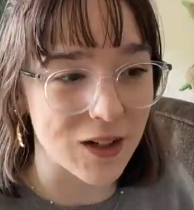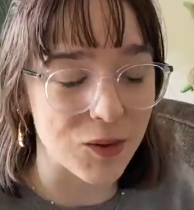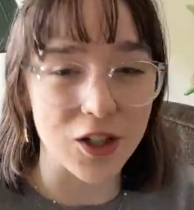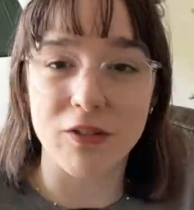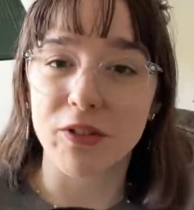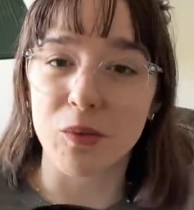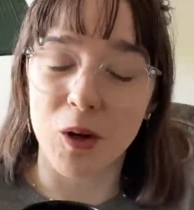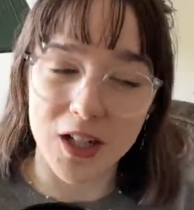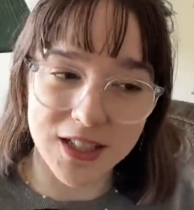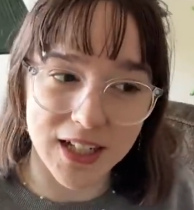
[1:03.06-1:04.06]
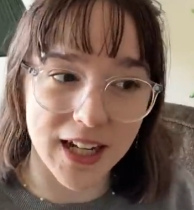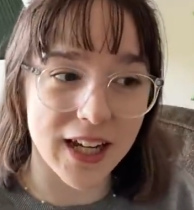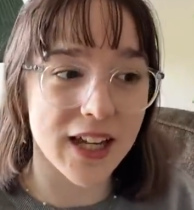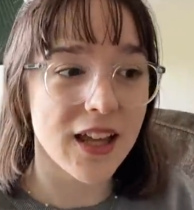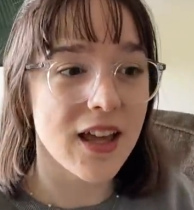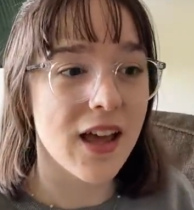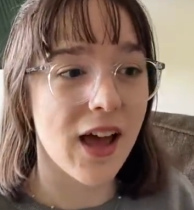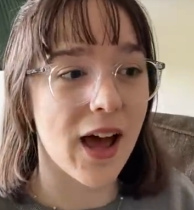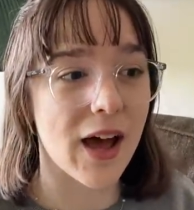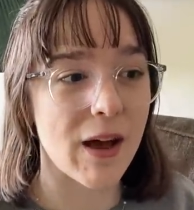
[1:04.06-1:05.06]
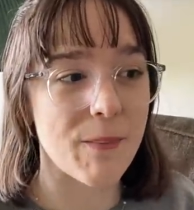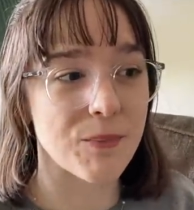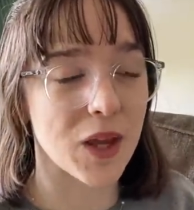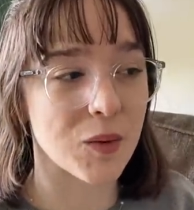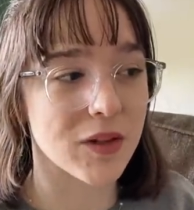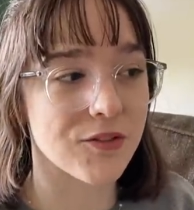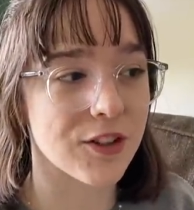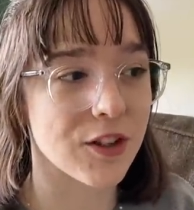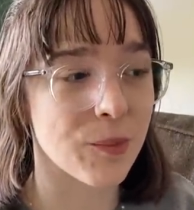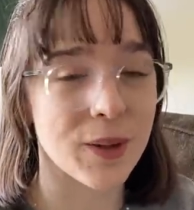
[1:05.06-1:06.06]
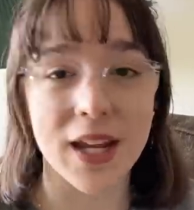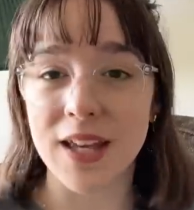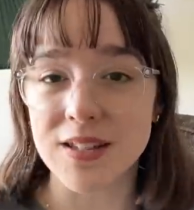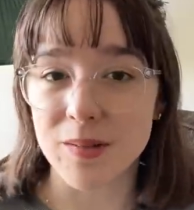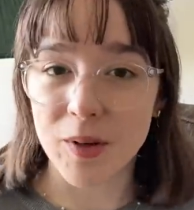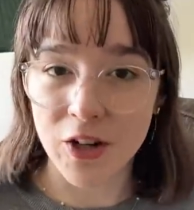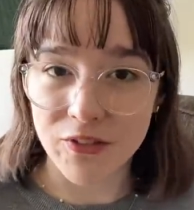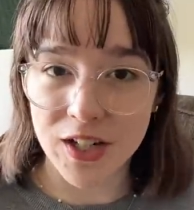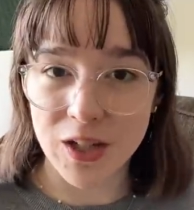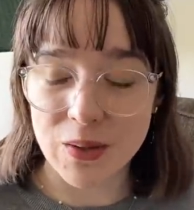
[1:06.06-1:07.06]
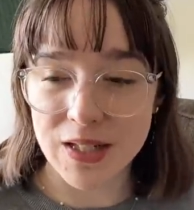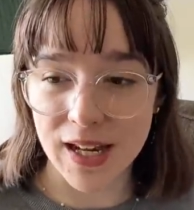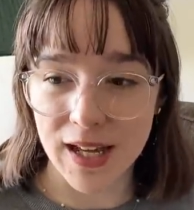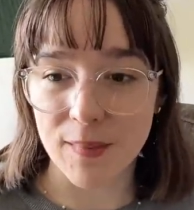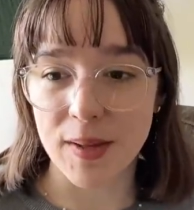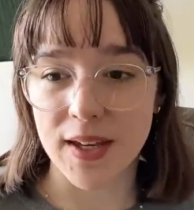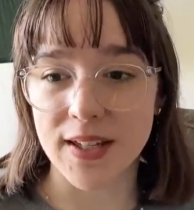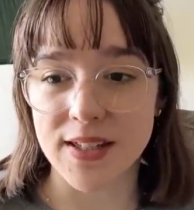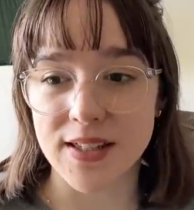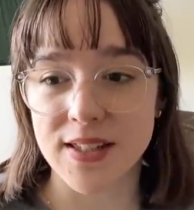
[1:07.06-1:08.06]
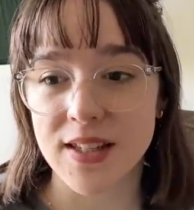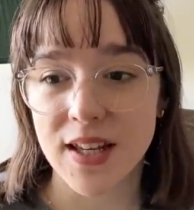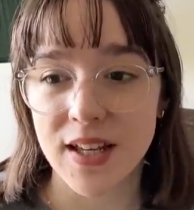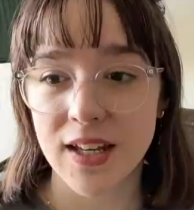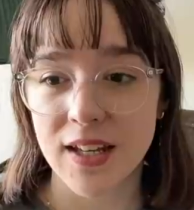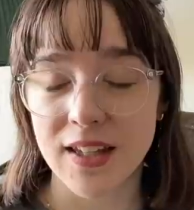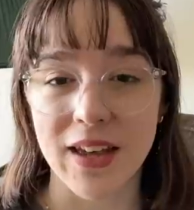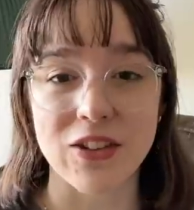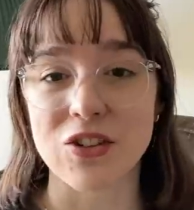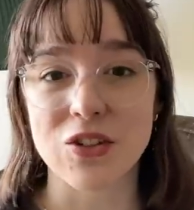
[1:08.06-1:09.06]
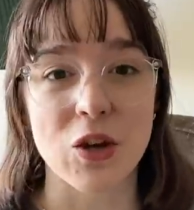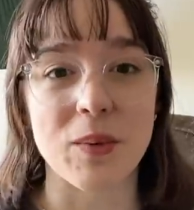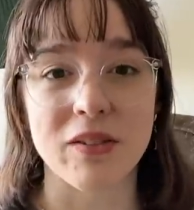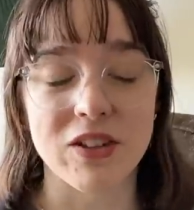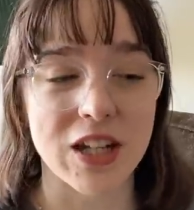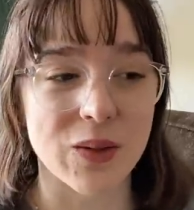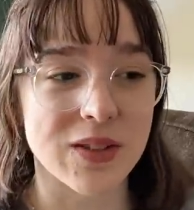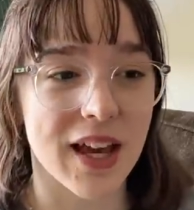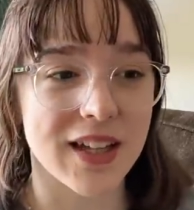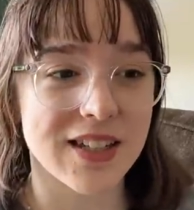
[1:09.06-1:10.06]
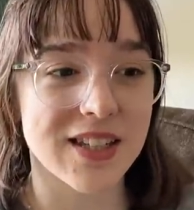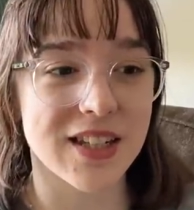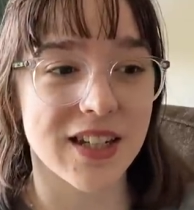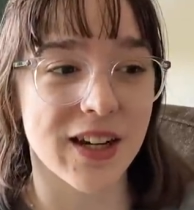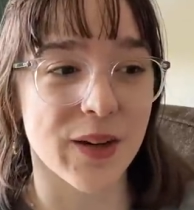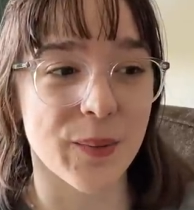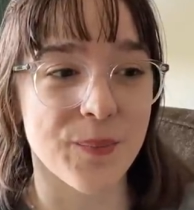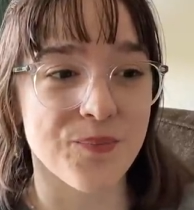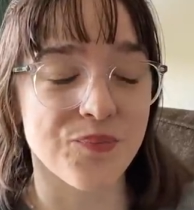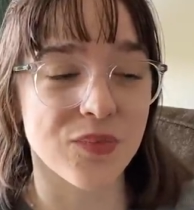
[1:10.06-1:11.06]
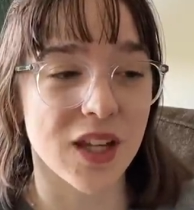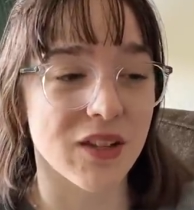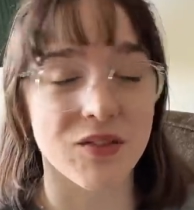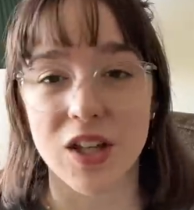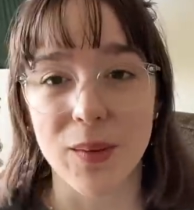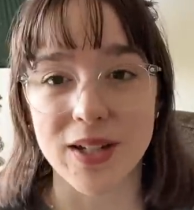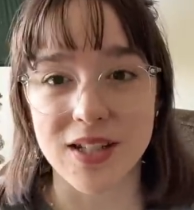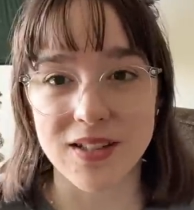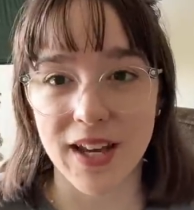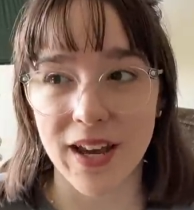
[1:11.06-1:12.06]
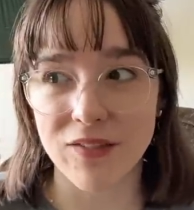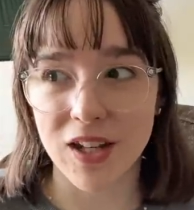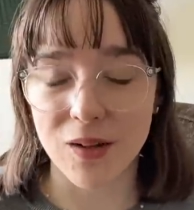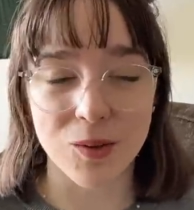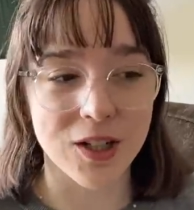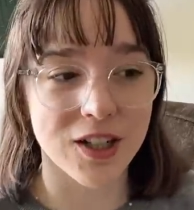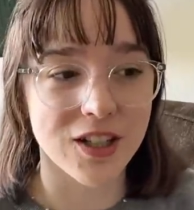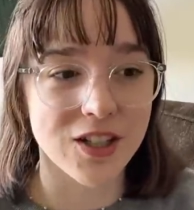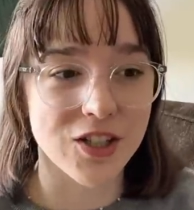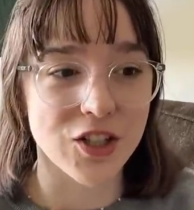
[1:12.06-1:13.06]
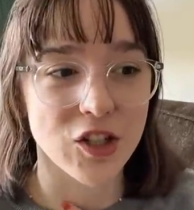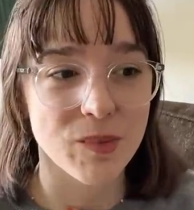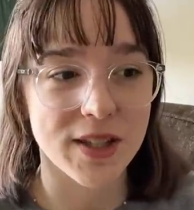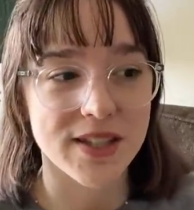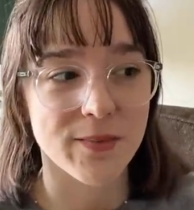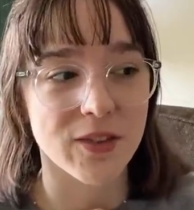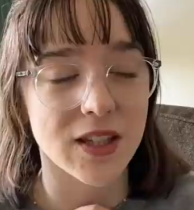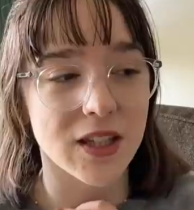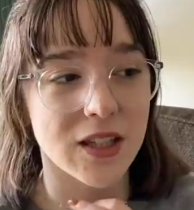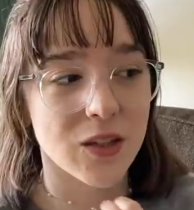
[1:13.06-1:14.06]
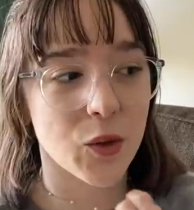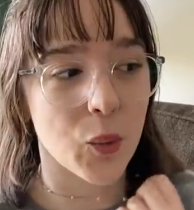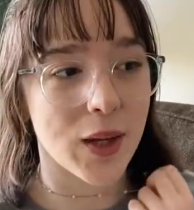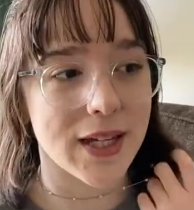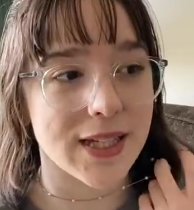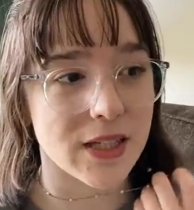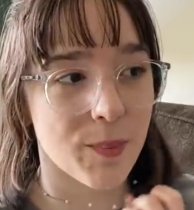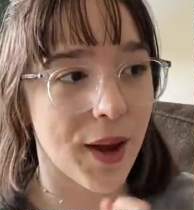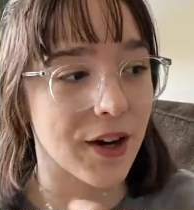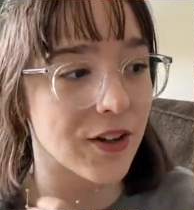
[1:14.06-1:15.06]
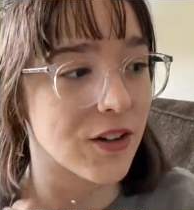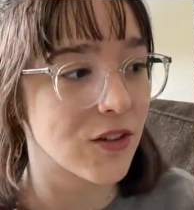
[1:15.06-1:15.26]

I wanna go for a walk today. Um, I wanna film an ASMR video today because yeah, there's just so many videos that, um, and video ideas I have that I wanna do because I'm feeling quite inspired.